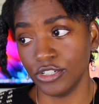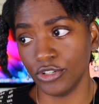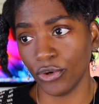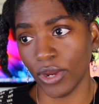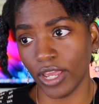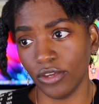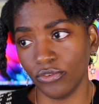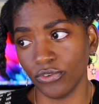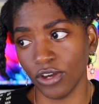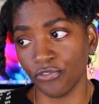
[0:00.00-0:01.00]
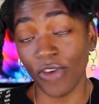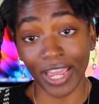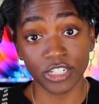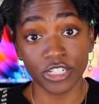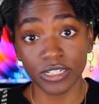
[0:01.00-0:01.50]
Do you crave
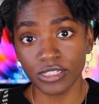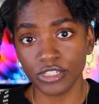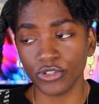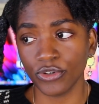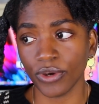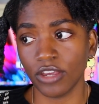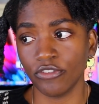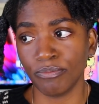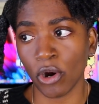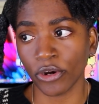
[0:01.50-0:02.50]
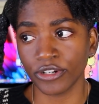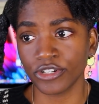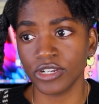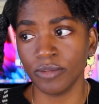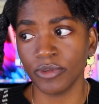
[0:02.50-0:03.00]
affection? Do you crave
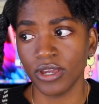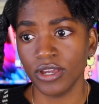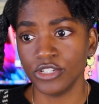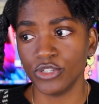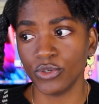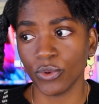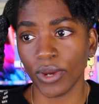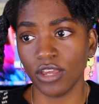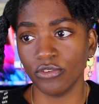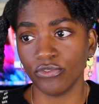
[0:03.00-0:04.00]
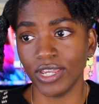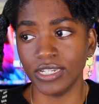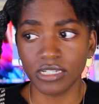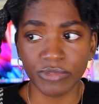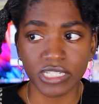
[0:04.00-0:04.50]
partnership? Do you crave
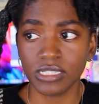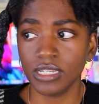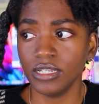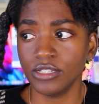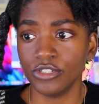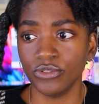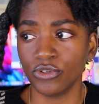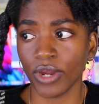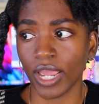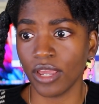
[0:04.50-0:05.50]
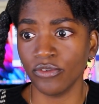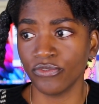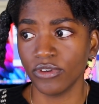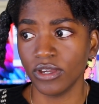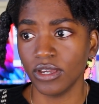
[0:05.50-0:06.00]
intimacy? Do you
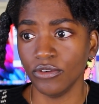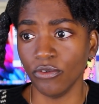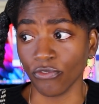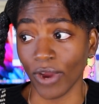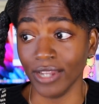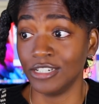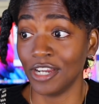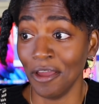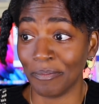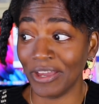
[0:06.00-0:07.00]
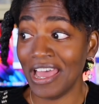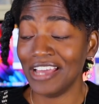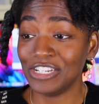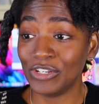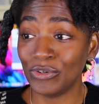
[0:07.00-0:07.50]
crave friendship?
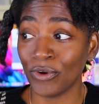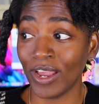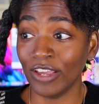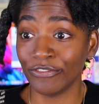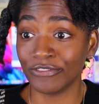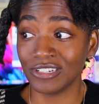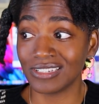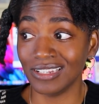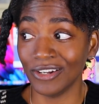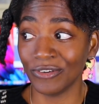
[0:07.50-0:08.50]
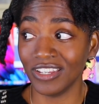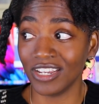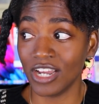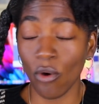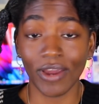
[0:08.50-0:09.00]
Do you crave just literally
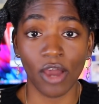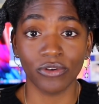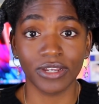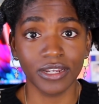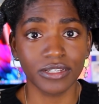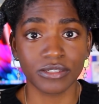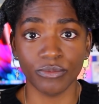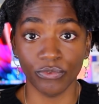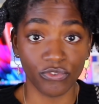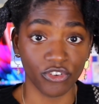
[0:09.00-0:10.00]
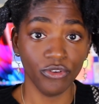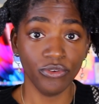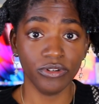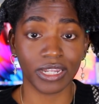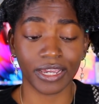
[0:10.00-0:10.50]
going out and getting some
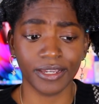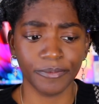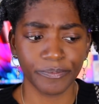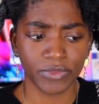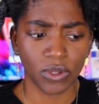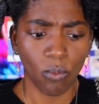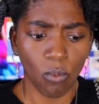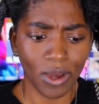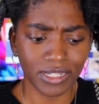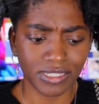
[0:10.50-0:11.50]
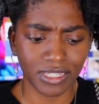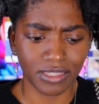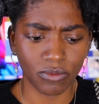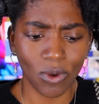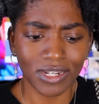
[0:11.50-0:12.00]
food? Like, what is
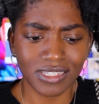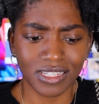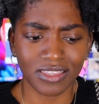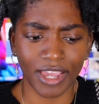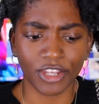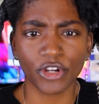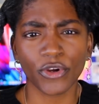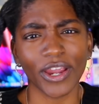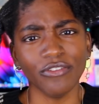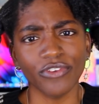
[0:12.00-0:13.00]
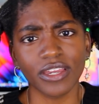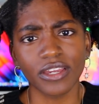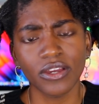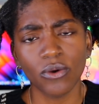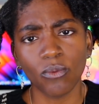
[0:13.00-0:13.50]
it that you're
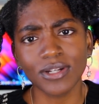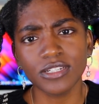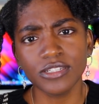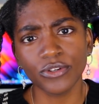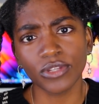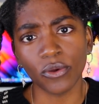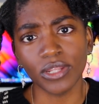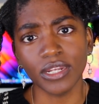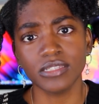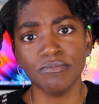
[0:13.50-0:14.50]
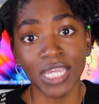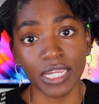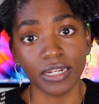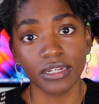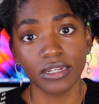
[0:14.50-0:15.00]
craving? What does your loneliness
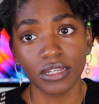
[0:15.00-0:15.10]
mean?